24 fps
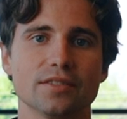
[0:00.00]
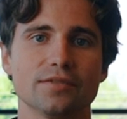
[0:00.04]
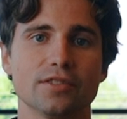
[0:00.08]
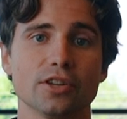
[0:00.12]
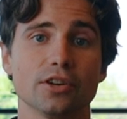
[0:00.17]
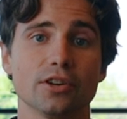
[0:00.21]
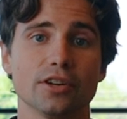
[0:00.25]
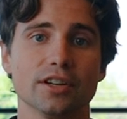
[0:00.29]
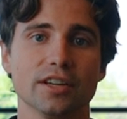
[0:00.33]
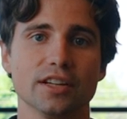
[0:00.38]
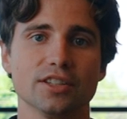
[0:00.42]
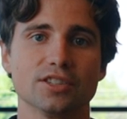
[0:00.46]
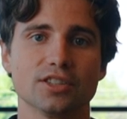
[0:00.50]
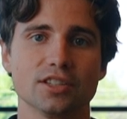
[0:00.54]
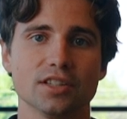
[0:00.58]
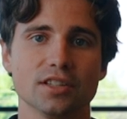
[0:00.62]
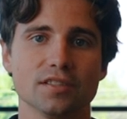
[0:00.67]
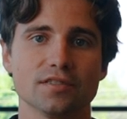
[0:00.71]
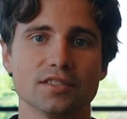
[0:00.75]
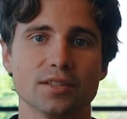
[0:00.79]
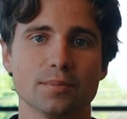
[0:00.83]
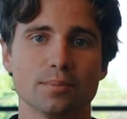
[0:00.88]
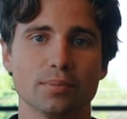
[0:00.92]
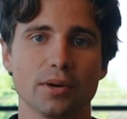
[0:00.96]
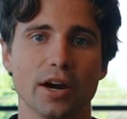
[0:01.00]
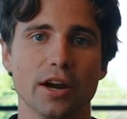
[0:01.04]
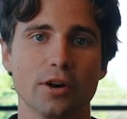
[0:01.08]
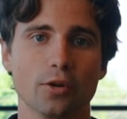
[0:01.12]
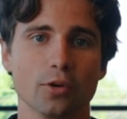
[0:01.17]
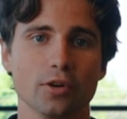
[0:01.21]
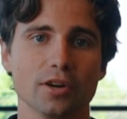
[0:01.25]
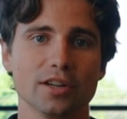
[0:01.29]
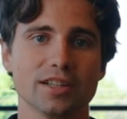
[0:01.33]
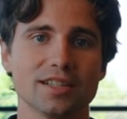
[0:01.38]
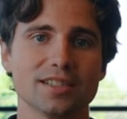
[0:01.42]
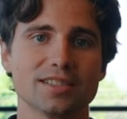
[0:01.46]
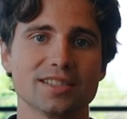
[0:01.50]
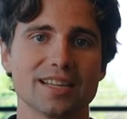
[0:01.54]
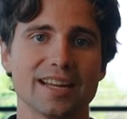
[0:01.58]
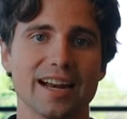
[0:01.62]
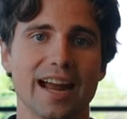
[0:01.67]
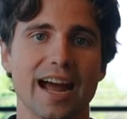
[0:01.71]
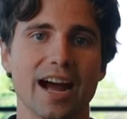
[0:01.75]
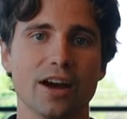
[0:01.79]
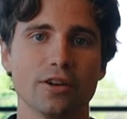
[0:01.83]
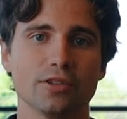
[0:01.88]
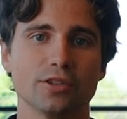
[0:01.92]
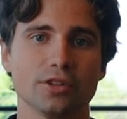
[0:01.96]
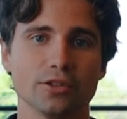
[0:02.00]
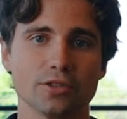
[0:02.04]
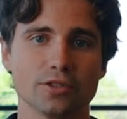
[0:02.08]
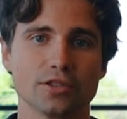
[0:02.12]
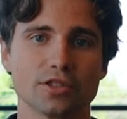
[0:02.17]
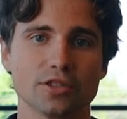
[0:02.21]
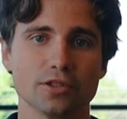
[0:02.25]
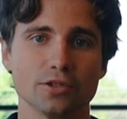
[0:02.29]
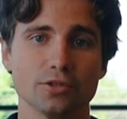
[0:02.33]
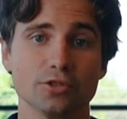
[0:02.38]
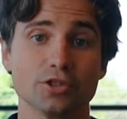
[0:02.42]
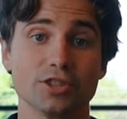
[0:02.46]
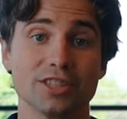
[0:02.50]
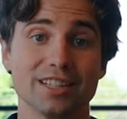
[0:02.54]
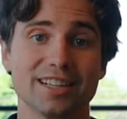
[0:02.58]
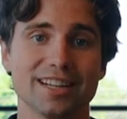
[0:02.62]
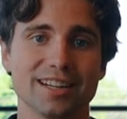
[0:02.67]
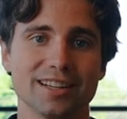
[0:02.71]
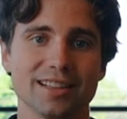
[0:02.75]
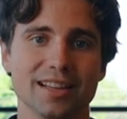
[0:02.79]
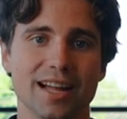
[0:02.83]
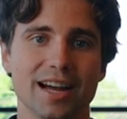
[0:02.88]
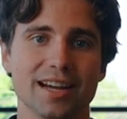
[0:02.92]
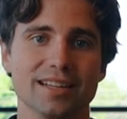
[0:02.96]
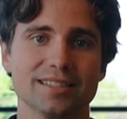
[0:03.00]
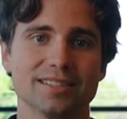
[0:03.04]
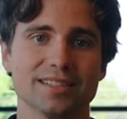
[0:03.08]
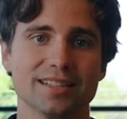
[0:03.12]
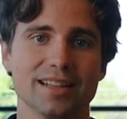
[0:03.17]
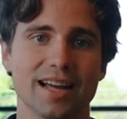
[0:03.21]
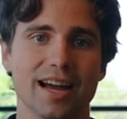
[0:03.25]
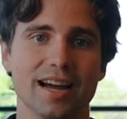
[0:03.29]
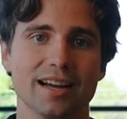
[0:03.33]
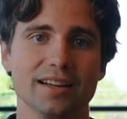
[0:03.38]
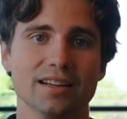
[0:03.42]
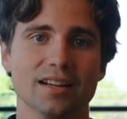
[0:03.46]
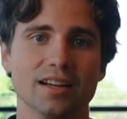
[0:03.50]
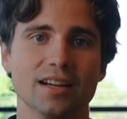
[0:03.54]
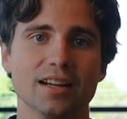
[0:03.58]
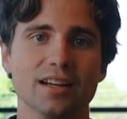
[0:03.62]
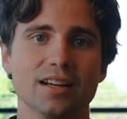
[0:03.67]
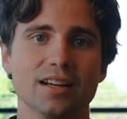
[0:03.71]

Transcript: of their initiatives and priorities and how your solution can align to that.